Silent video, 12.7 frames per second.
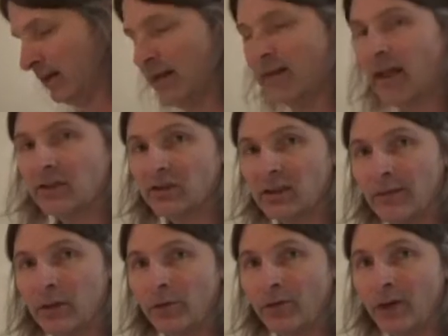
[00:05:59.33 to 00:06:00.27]
That's a
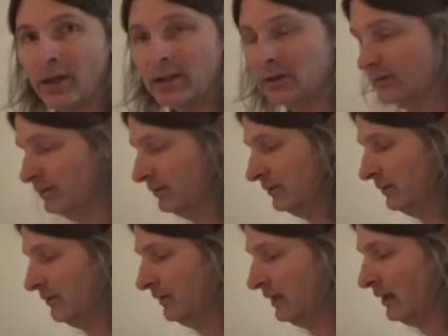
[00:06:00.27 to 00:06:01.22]
7-note phrase.
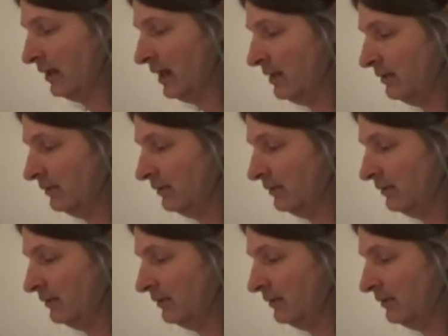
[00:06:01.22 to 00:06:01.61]
Again.